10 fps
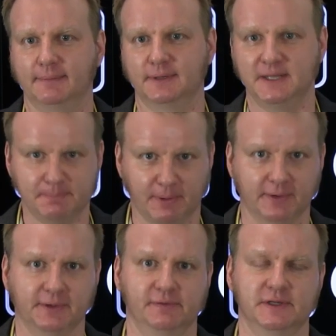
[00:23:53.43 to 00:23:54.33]
Key
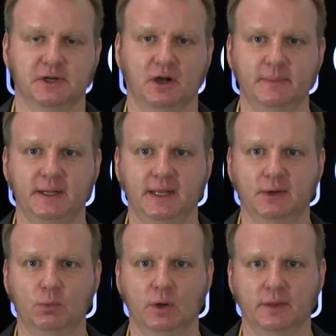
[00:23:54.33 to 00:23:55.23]
part of this Army
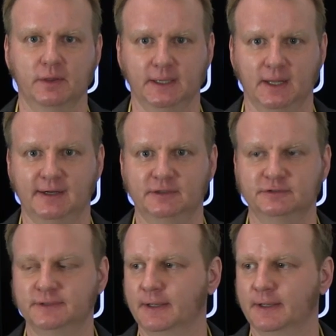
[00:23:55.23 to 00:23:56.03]
gig we're in the middle of.